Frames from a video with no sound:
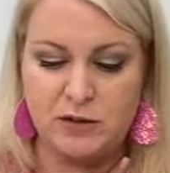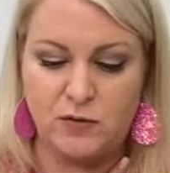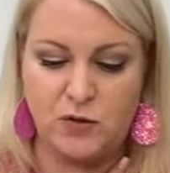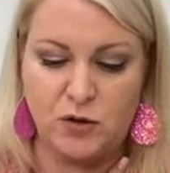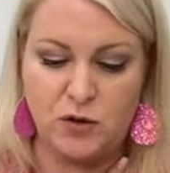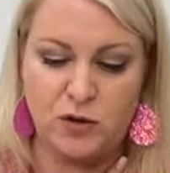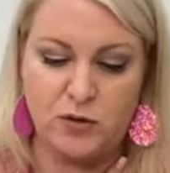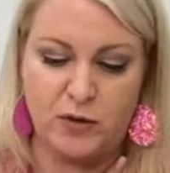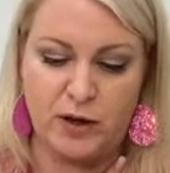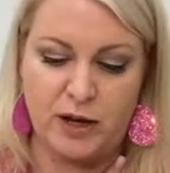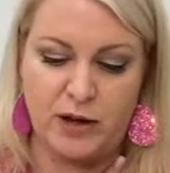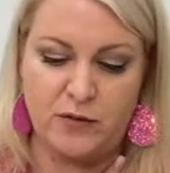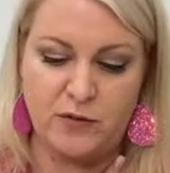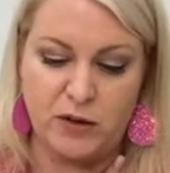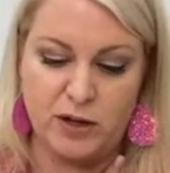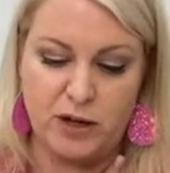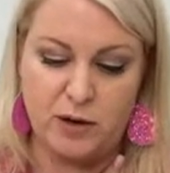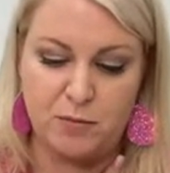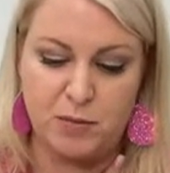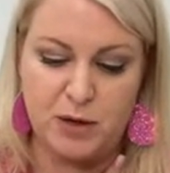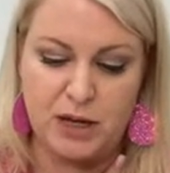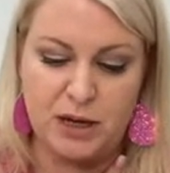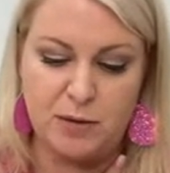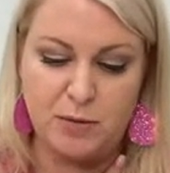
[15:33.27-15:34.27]
If you don't have like
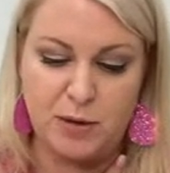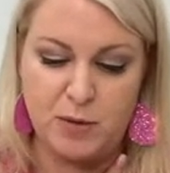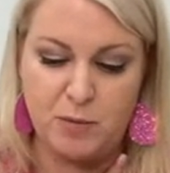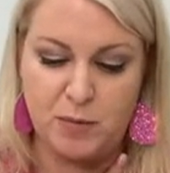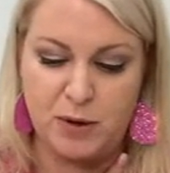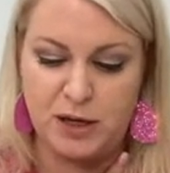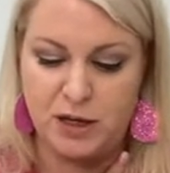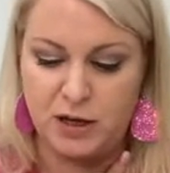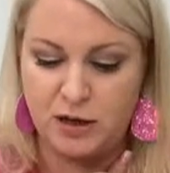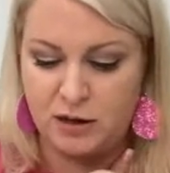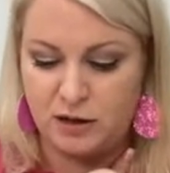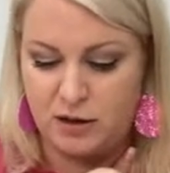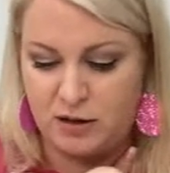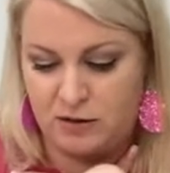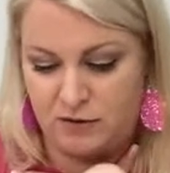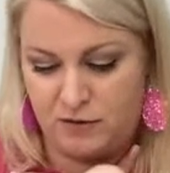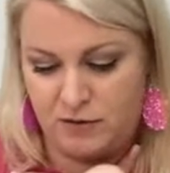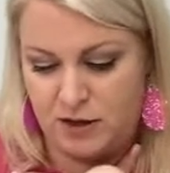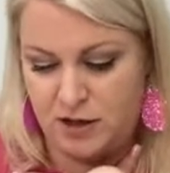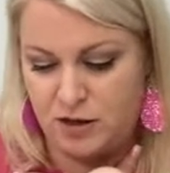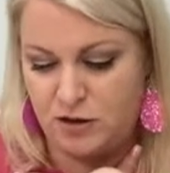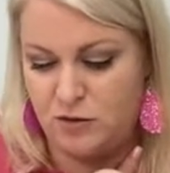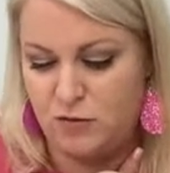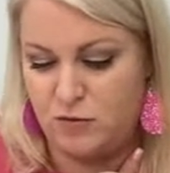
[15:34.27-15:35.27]
a baby pink
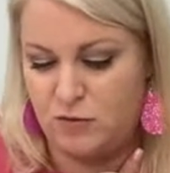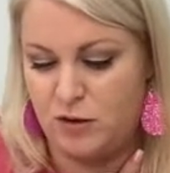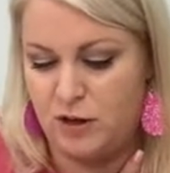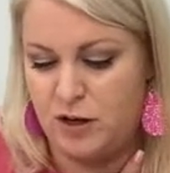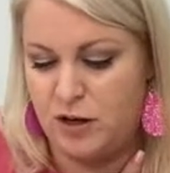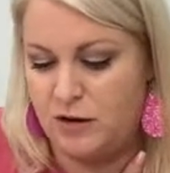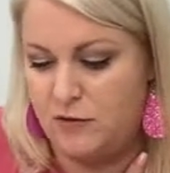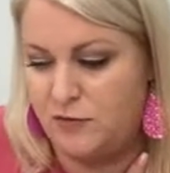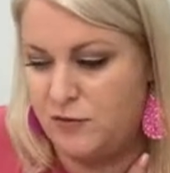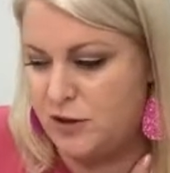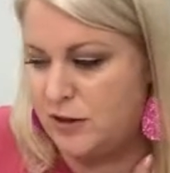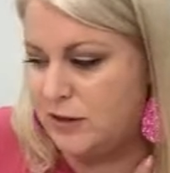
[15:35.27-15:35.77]
that you love,